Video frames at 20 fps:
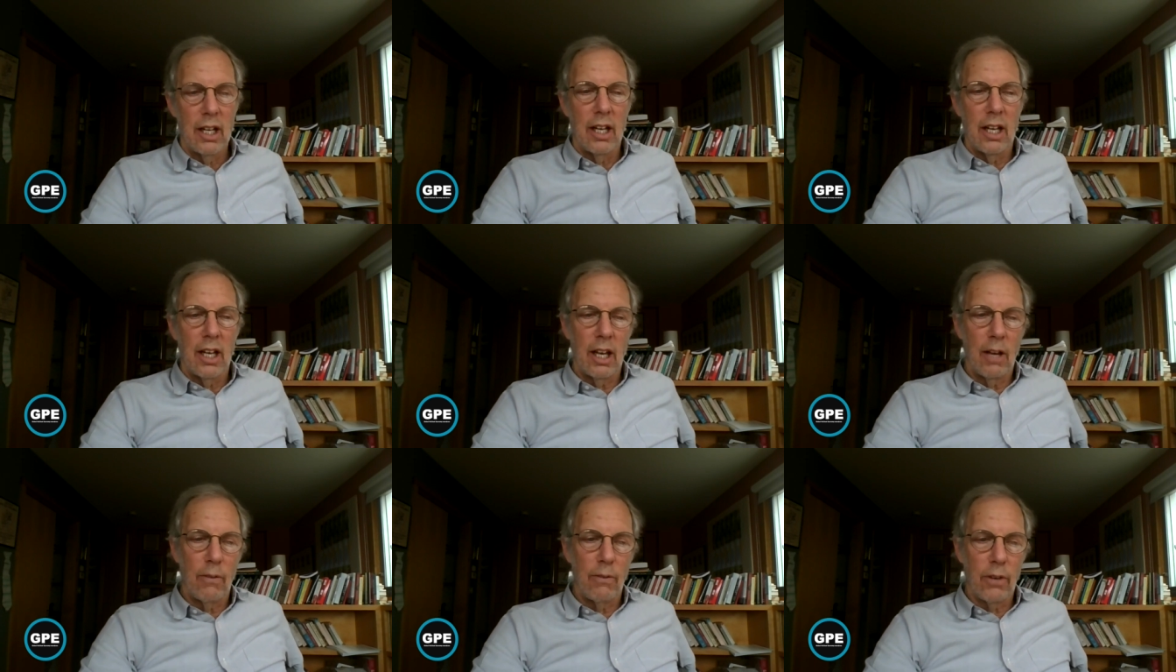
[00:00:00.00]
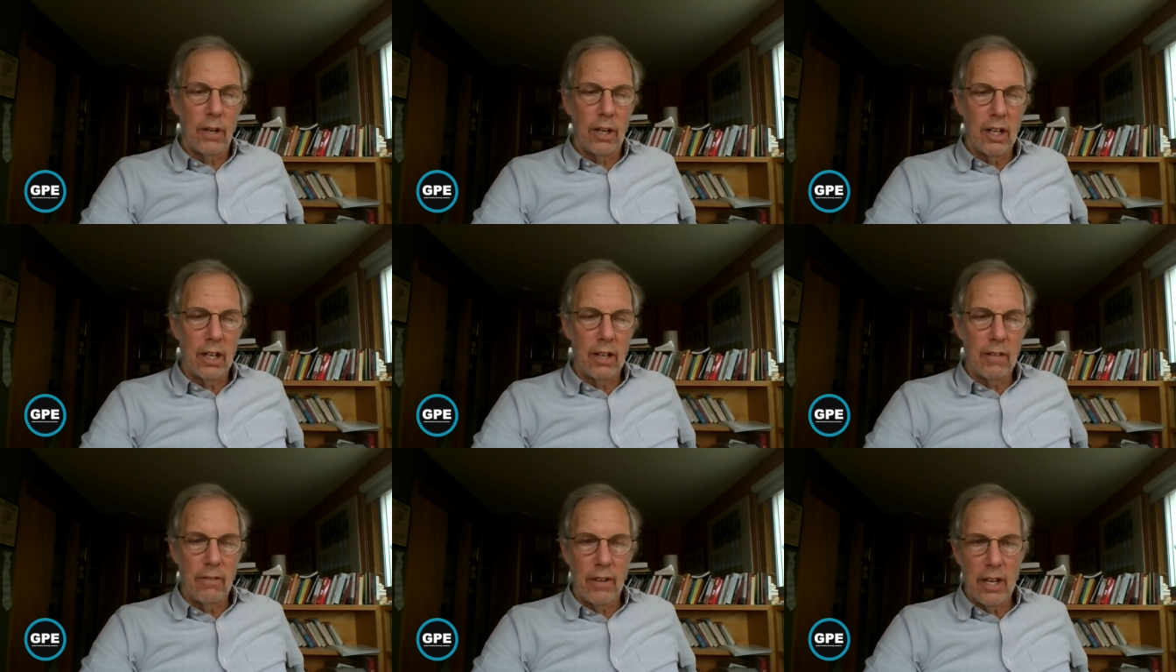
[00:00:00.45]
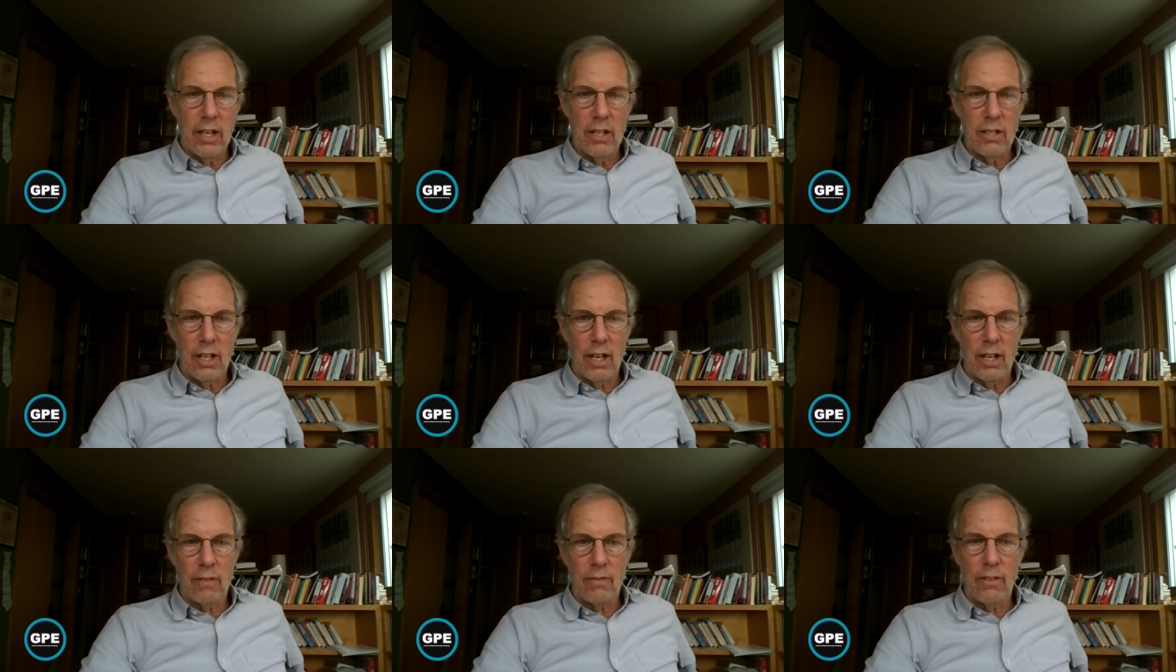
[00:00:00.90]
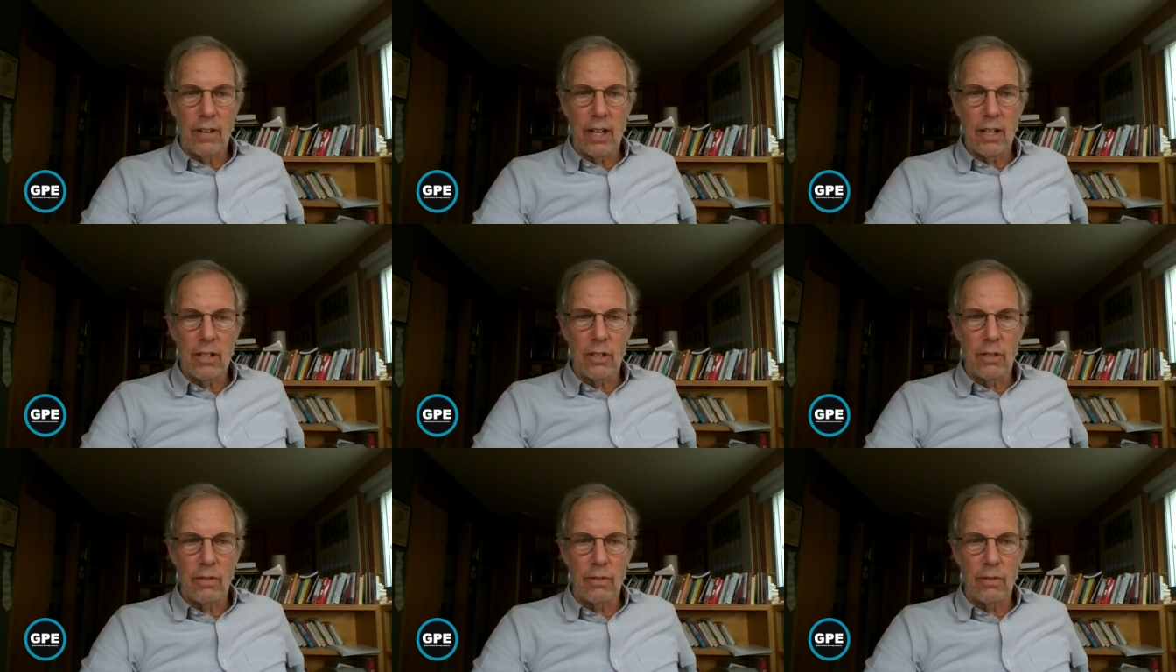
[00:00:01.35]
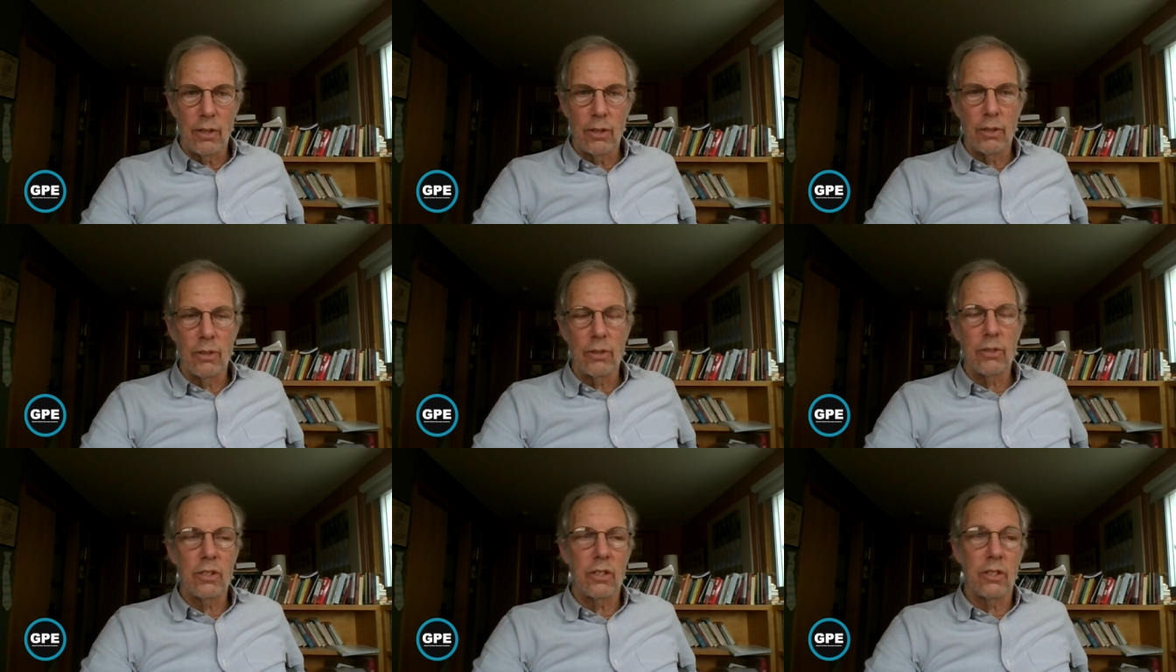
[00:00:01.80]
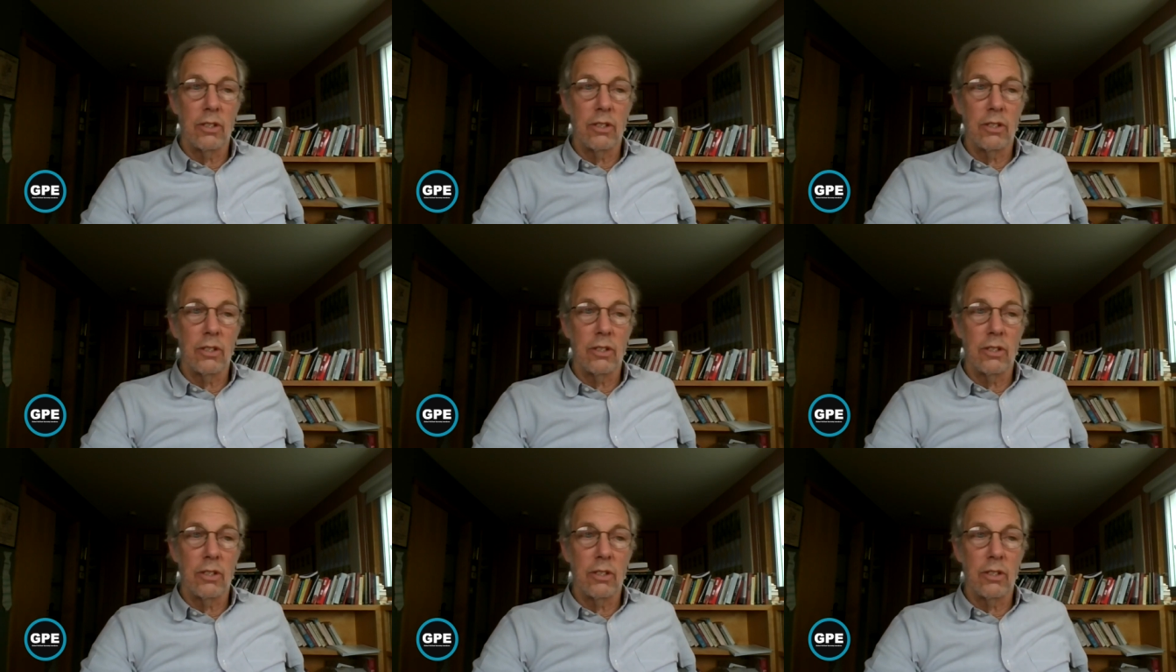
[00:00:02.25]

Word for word: if we're going to phase out fossil fuels to